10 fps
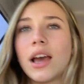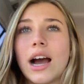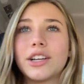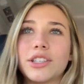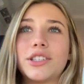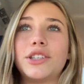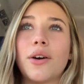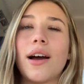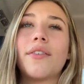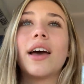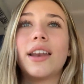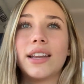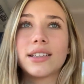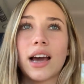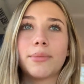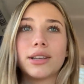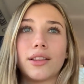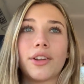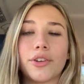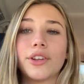I just don't have any time to
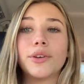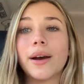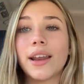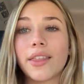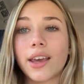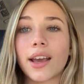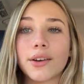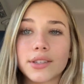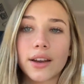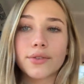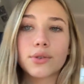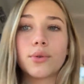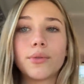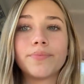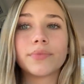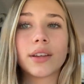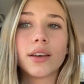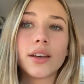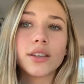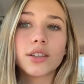literally do anything outside of school.
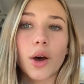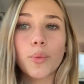So,